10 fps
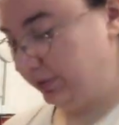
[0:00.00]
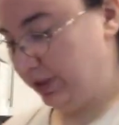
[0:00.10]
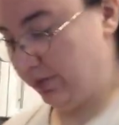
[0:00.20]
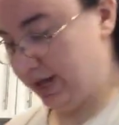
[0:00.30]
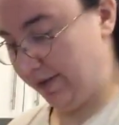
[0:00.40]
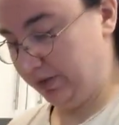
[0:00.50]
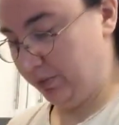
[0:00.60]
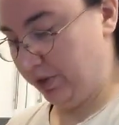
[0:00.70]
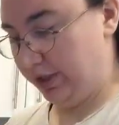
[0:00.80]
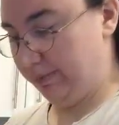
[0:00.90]
You don't have to
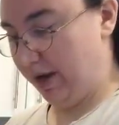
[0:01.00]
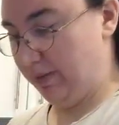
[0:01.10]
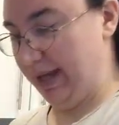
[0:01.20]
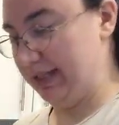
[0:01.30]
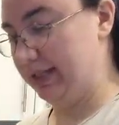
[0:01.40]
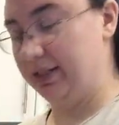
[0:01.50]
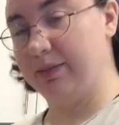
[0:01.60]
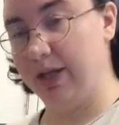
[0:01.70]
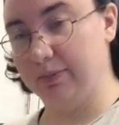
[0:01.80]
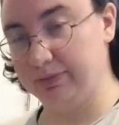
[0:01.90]
worry about messing
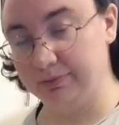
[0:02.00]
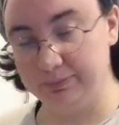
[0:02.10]
them up.